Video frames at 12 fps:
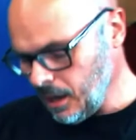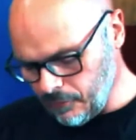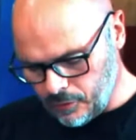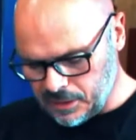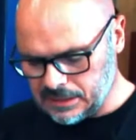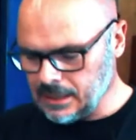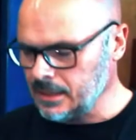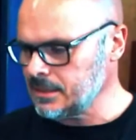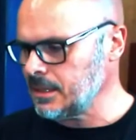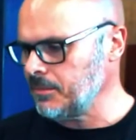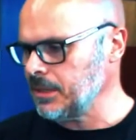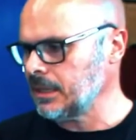already done
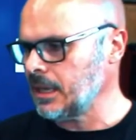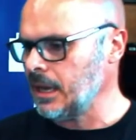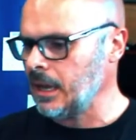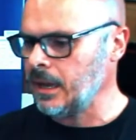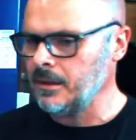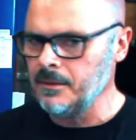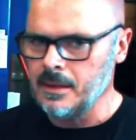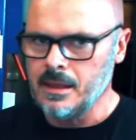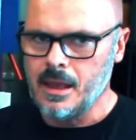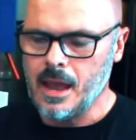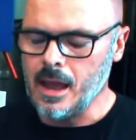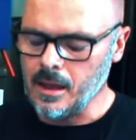some of the car.
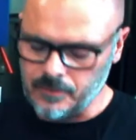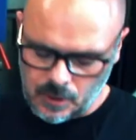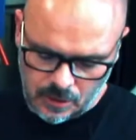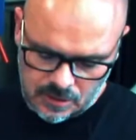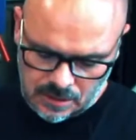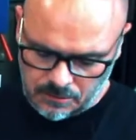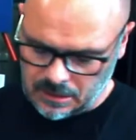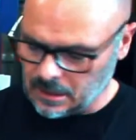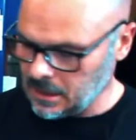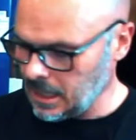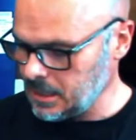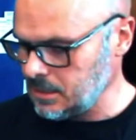You know, some of the
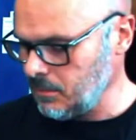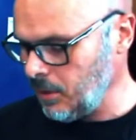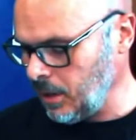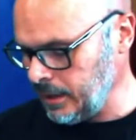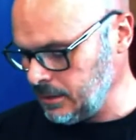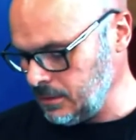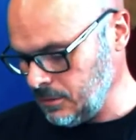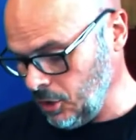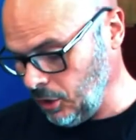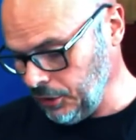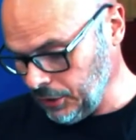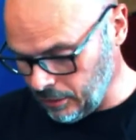things you might
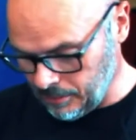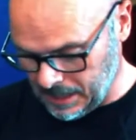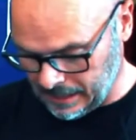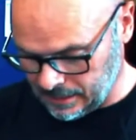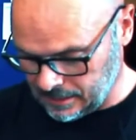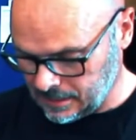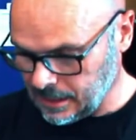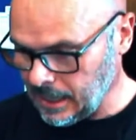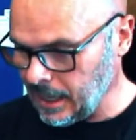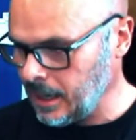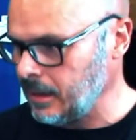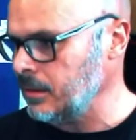not know about this
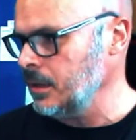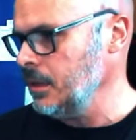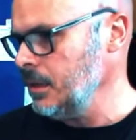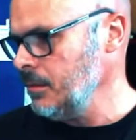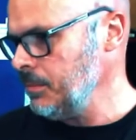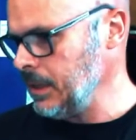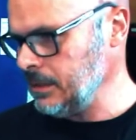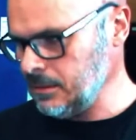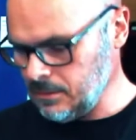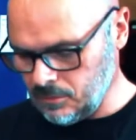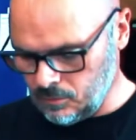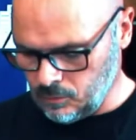car, but
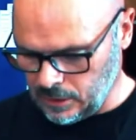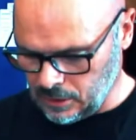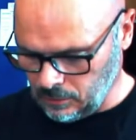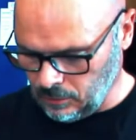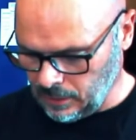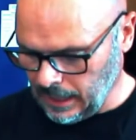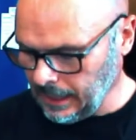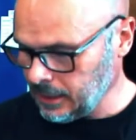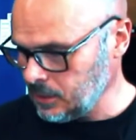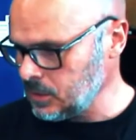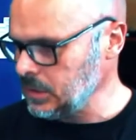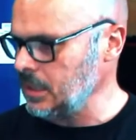when you look at it,
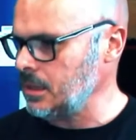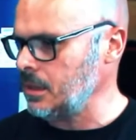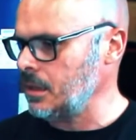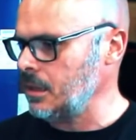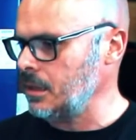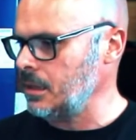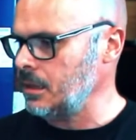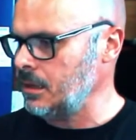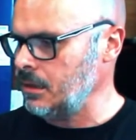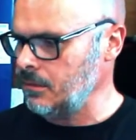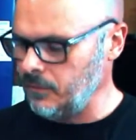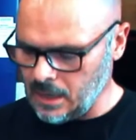you'll see that
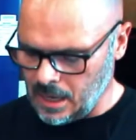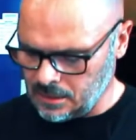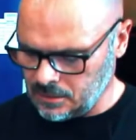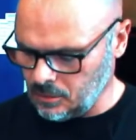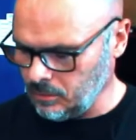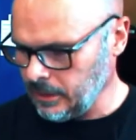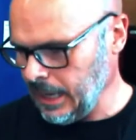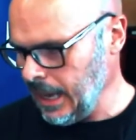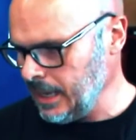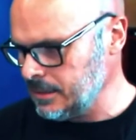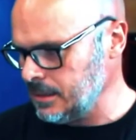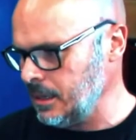the VS normally
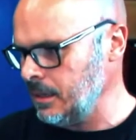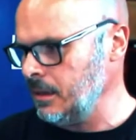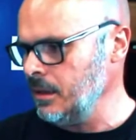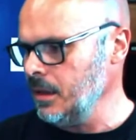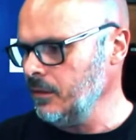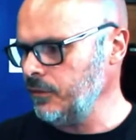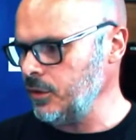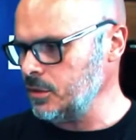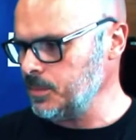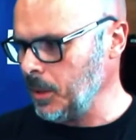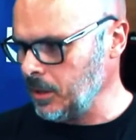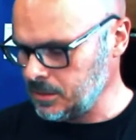has the fuse
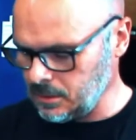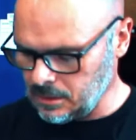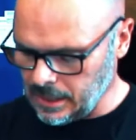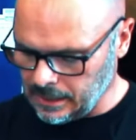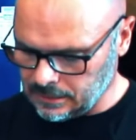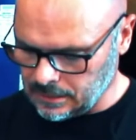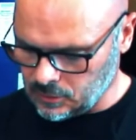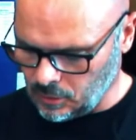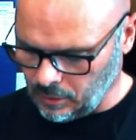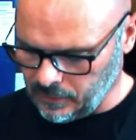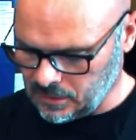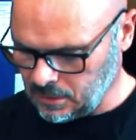box on that
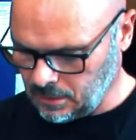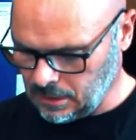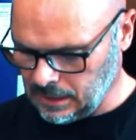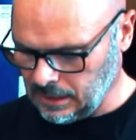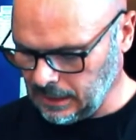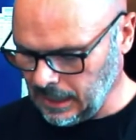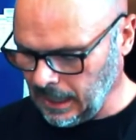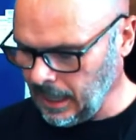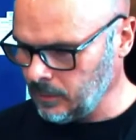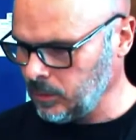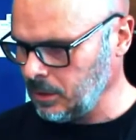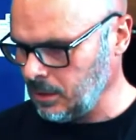driver's side inner
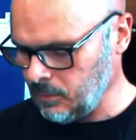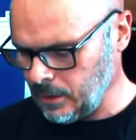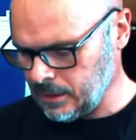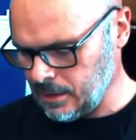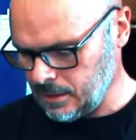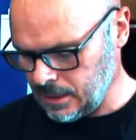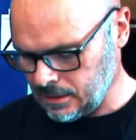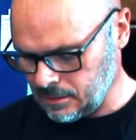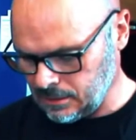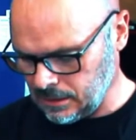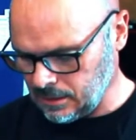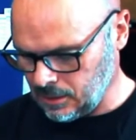guard. Well, one of the things I
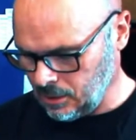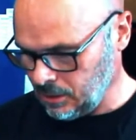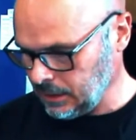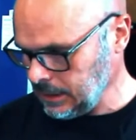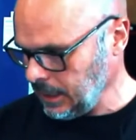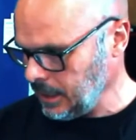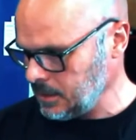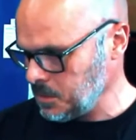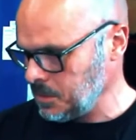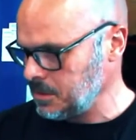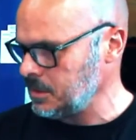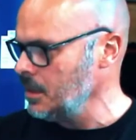did in the early days
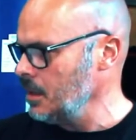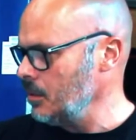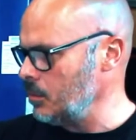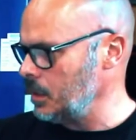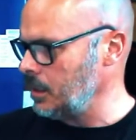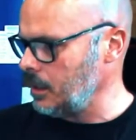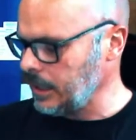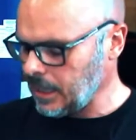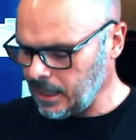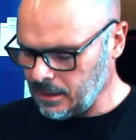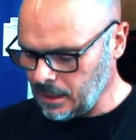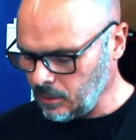was
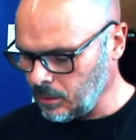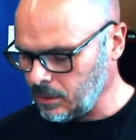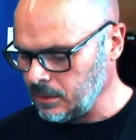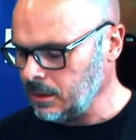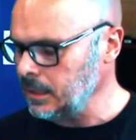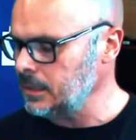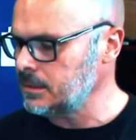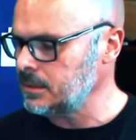relocate that all into the